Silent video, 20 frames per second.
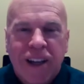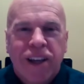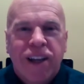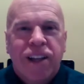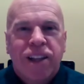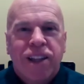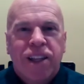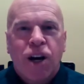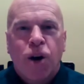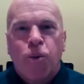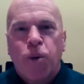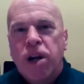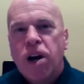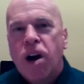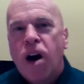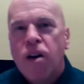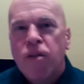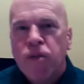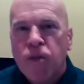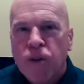that we
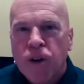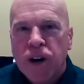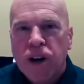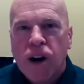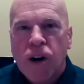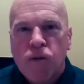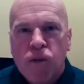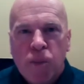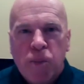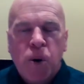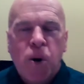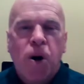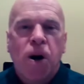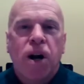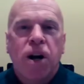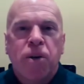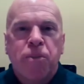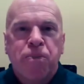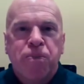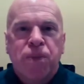offer in our
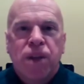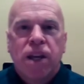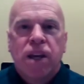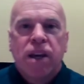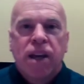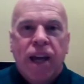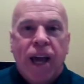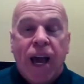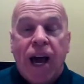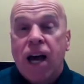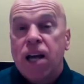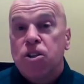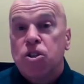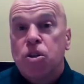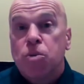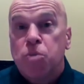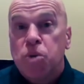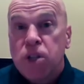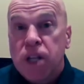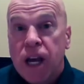report as
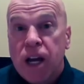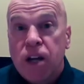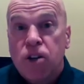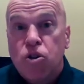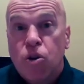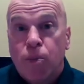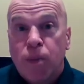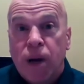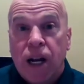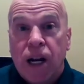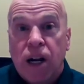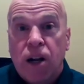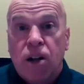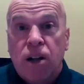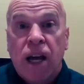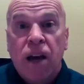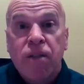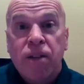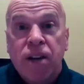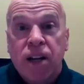substantial medical
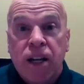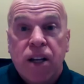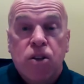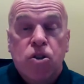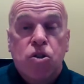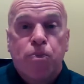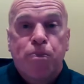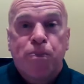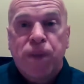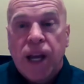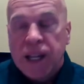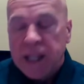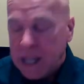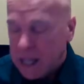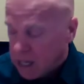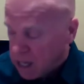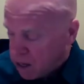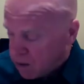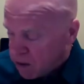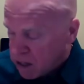evidence. And they
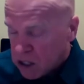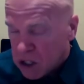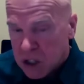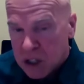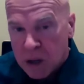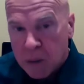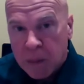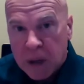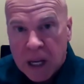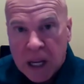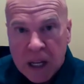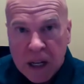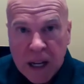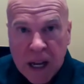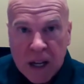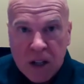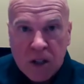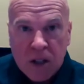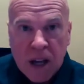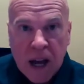give us some hint
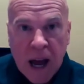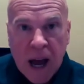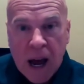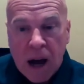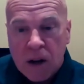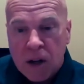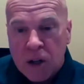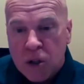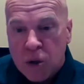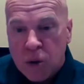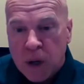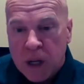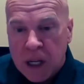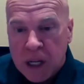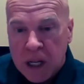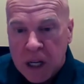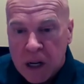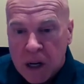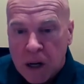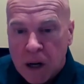as to how to do it
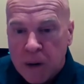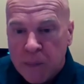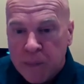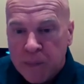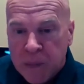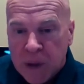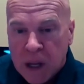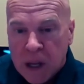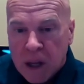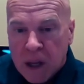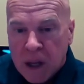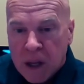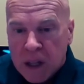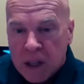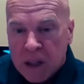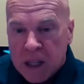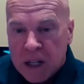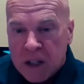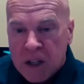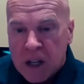here.
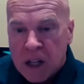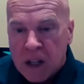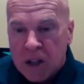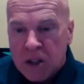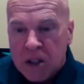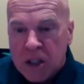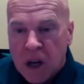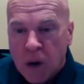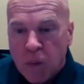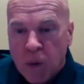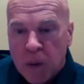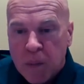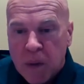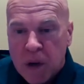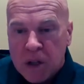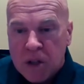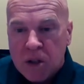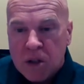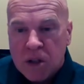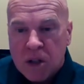They tell us that we
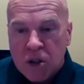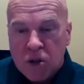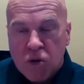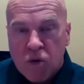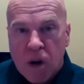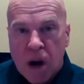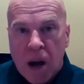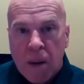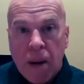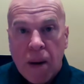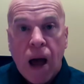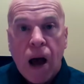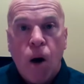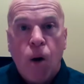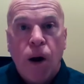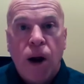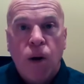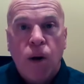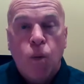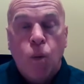must describe how
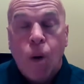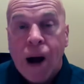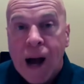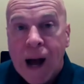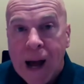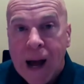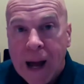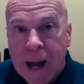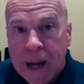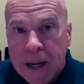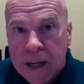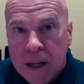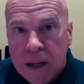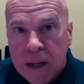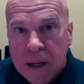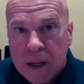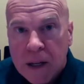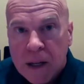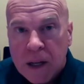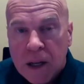and why
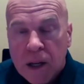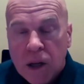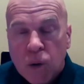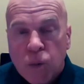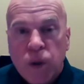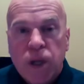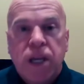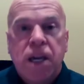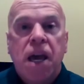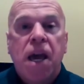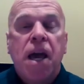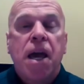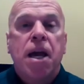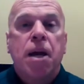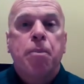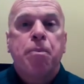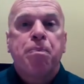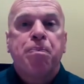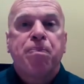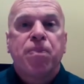we
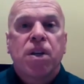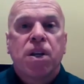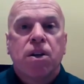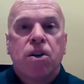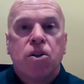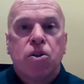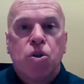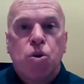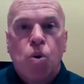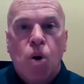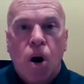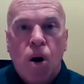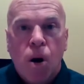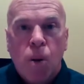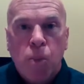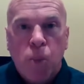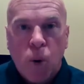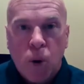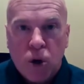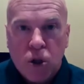came to our
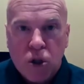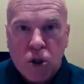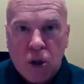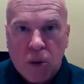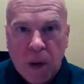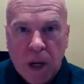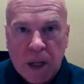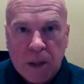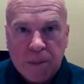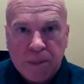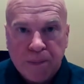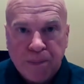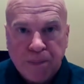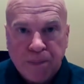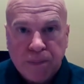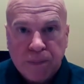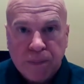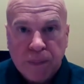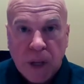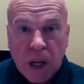apportionment
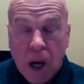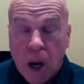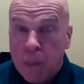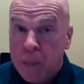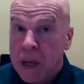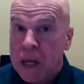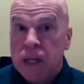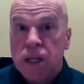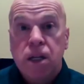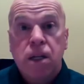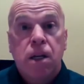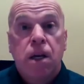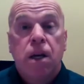opinion,